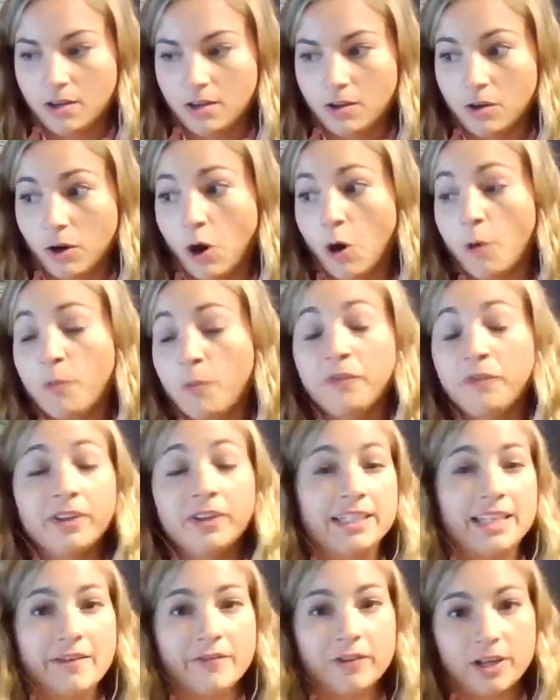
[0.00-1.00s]
hopefully
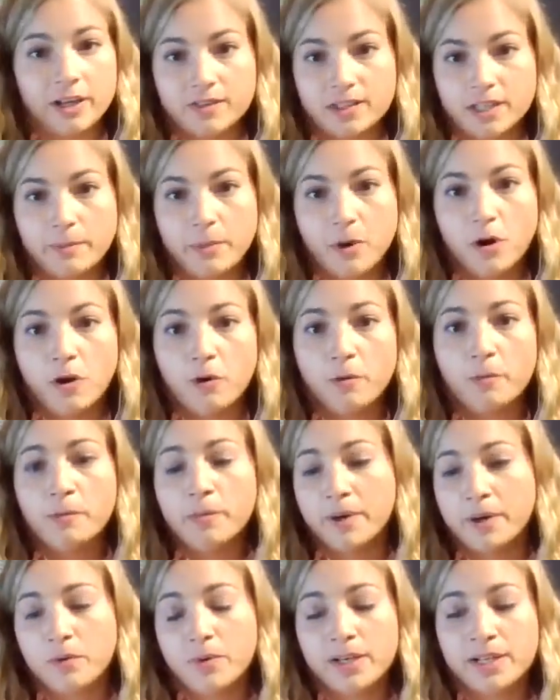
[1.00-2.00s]
never gives up hope,
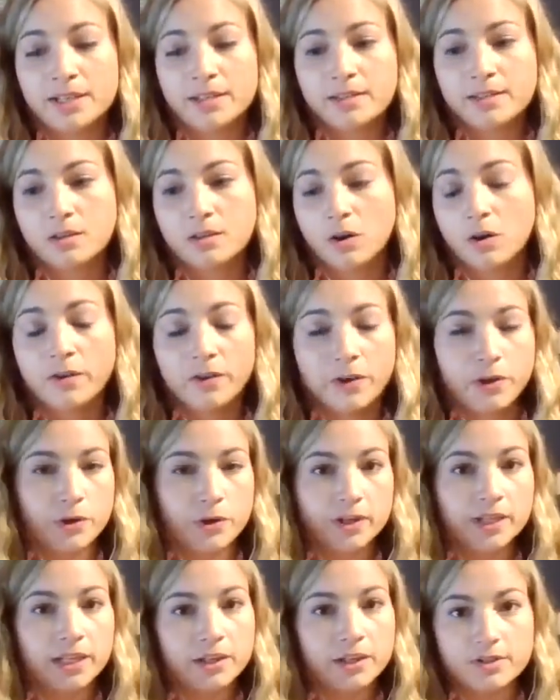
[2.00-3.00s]
but when it's over
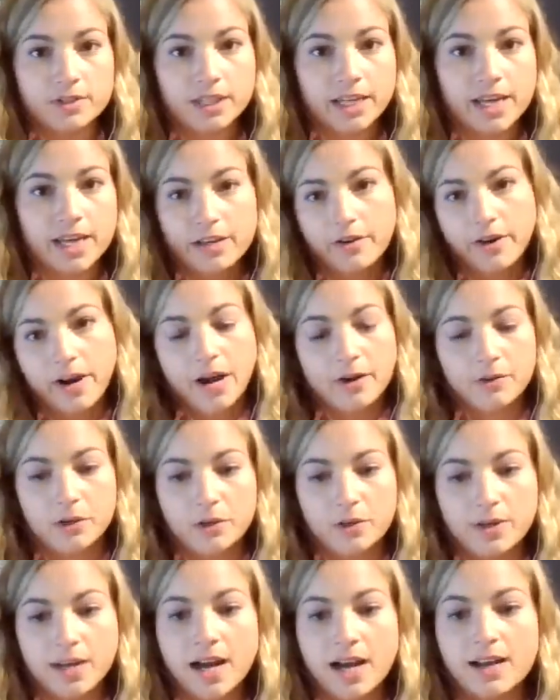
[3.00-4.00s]
30 years later, how do you
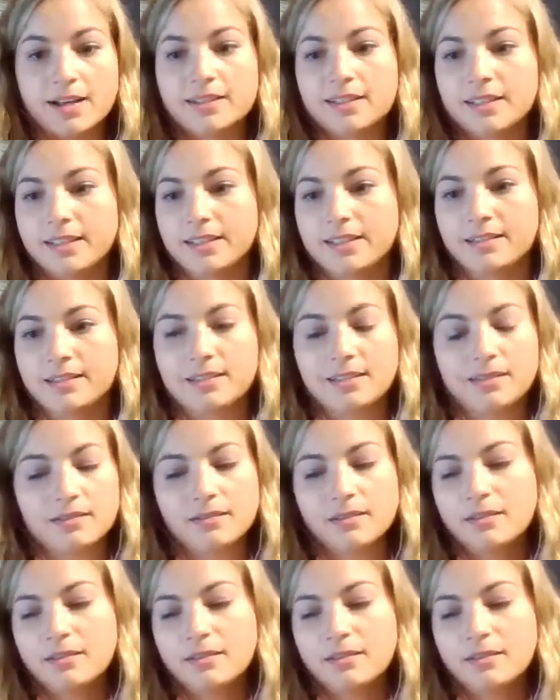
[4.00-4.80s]
not, is